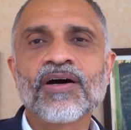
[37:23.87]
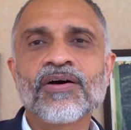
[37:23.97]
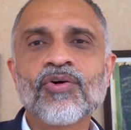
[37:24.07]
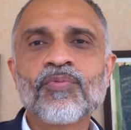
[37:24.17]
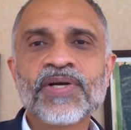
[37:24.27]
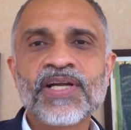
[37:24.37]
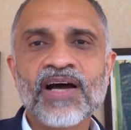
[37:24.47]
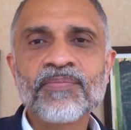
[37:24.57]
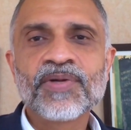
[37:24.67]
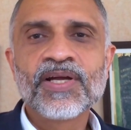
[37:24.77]
opened
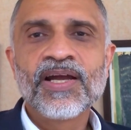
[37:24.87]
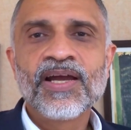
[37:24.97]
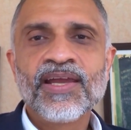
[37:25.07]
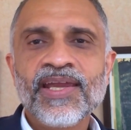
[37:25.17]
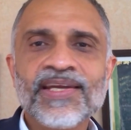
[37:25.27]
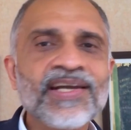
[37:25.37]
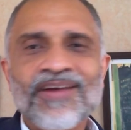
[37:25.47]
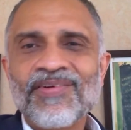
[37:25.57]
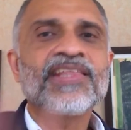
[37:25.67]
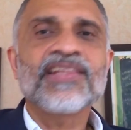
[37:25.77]
up, he did
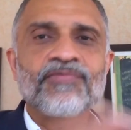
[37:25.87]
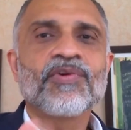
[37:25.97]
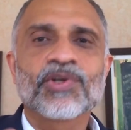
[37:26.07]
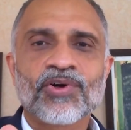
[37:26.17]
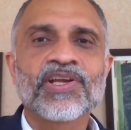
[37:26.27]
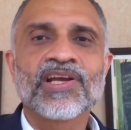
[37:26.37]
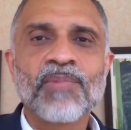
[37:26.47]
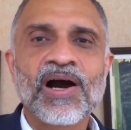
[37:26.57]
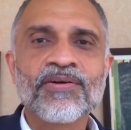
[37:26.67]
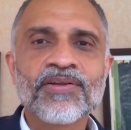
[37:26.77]
everything that we were talking
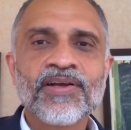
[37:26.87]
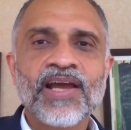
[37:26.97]
about,